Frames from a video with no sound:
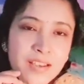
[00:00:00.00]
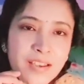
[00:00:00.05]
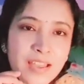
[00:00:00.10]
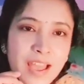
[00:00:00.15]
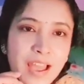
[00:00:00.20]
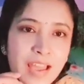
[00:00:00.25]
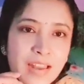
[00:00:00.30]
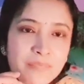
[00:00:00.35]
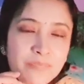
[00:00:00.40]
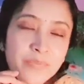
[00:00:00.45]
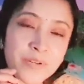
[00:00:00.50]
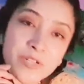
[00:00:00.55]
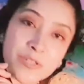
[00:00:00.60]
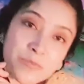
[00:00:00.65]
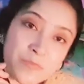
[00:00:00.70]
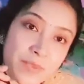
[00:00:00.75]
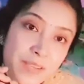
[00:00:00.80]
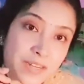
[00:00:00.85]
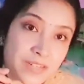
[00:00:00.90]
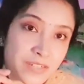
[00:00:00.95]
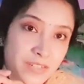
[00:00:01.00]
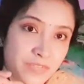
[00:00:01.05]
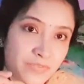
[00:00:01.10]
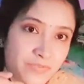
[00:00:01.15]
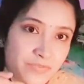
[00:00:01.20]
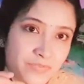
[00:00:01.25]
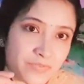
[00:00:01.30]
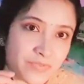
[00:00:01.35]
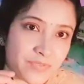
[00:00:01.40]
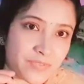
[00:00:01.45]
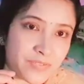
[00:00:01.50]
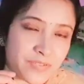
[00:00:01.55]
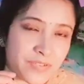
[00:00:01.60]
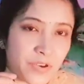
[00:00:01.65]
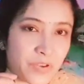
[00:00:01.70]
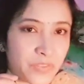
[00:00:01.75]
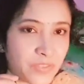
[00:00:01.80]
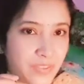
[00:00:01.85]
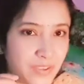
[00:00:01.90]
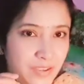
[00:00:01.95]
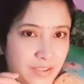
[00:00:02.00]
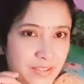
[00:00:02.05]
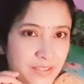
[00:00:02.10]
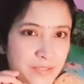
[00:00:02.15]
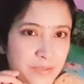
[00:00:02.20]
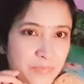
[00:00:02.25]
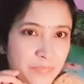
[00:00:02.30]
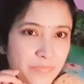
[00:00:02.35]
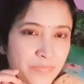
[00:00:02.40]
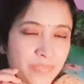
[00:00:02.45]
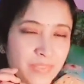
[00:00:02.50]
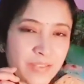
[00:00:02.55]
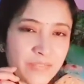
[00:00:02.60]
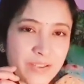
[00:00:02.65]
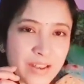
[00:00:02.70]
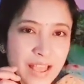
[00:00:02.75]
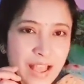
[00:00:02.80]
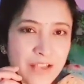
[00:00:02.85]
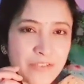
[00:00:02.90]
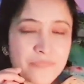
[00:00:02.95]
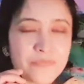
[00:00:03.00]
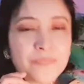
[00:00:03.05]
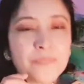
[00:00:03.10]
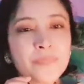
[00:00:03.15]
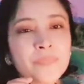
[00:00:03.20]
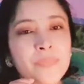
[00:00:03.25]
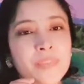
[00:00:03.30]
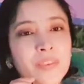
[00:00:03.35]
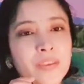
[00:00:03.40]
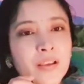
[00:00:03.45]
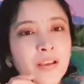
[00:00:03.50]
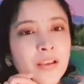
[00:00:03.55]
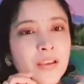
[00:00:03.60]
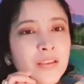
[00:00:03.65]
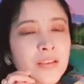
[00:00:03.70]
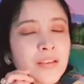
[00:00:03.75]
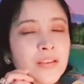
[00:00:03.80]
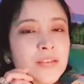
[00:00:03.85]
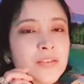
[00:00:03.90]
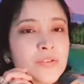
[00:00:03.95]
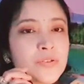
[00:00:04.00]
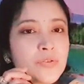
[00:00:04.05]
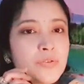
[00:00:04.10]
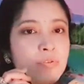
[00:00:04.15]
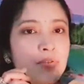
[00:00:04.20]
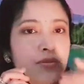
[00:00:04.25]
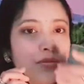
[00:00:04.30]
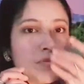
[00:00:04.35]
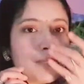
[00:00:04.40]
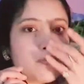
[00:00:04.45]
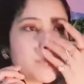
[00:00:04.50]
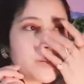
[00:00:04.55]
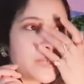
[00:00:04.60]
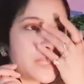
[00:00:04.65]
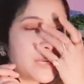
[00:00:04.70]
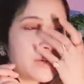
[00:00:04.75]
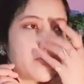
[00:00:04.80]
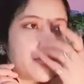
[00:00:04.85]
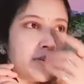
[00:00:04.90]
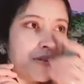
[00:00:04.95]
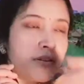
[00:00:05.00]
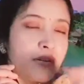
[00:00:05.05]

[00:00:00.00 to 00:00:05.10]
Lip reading: and perspective on things they will have. So, but they will,